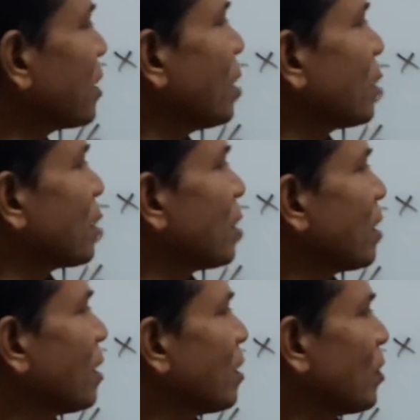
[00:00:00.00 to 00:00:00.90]
is
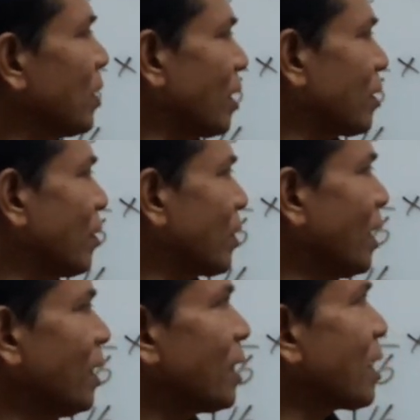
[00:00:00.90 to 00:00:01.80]
6,
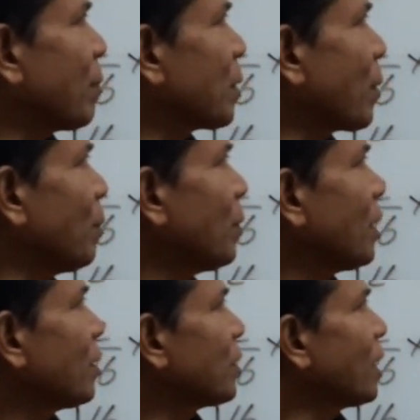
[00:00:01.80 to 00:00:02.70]
okay, comes from
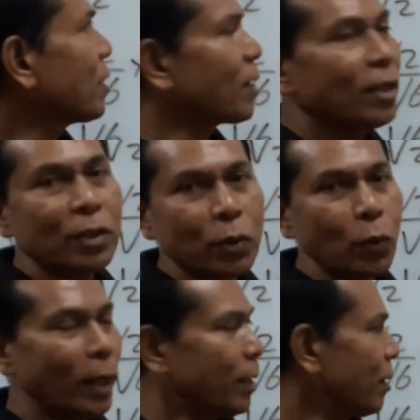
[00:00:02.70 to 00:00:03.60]
6
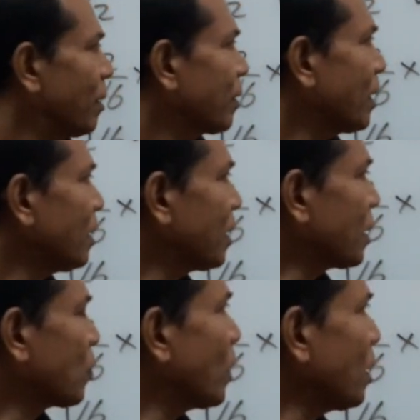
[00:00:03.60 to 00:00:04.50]
squared, okay, 6
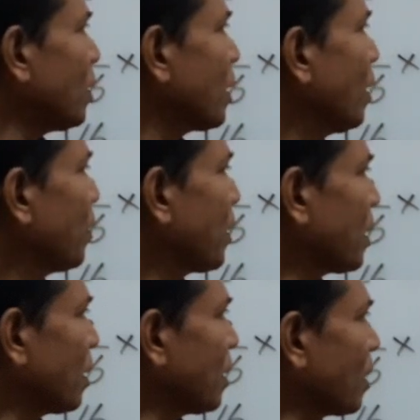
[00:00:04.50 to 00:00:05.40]
squared is
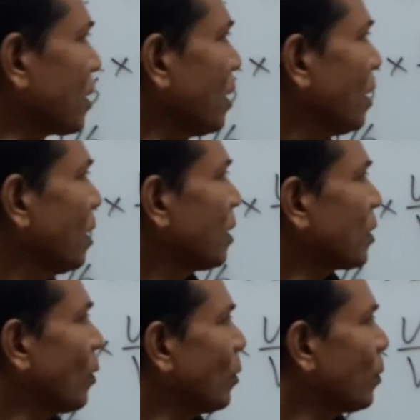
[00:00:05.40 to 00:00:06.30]
36.
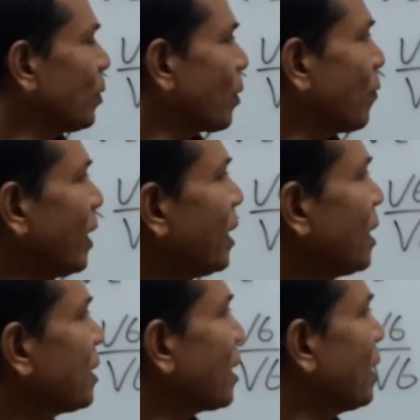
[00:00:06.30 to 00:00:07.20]
So your final
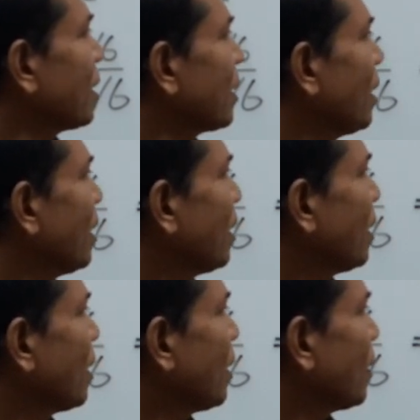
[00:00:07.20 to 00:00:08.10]
answer is
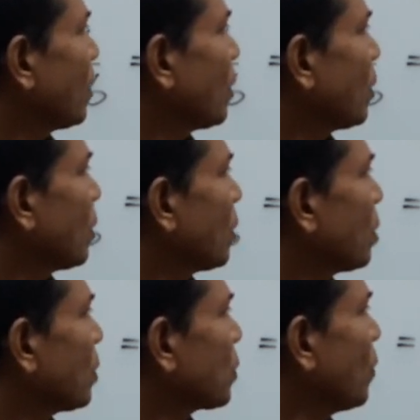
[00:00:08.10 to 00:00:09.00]

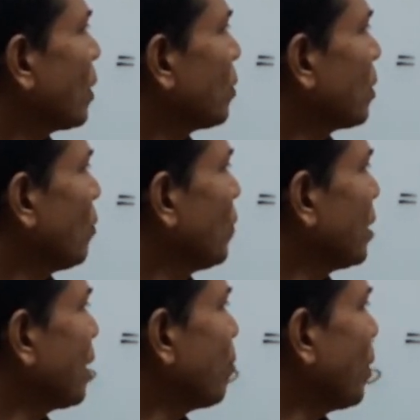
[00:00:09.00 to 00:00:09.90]
square root. We
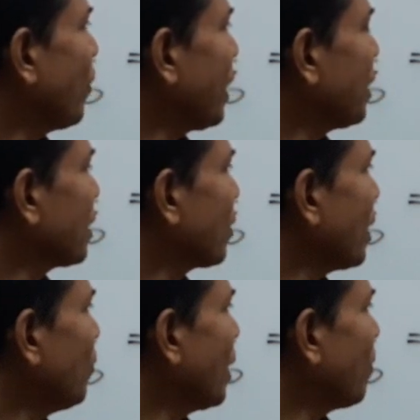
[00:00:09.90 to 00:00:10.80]
simplify this, okay,
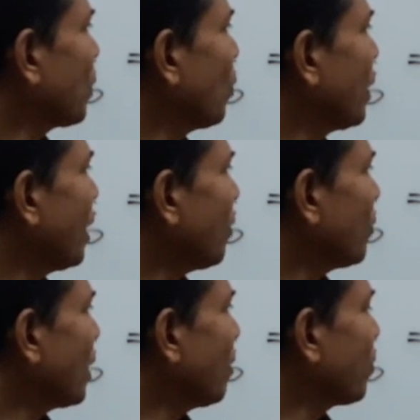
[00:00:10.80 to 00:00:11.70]
we have 2 here,
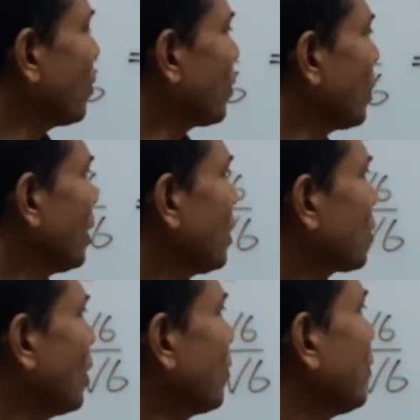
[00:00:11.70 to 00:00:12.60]
we have,
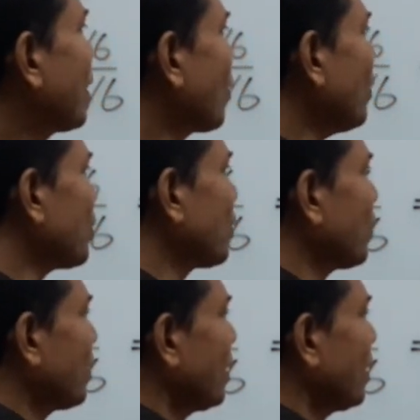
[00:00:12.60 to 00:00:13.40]
so if we cross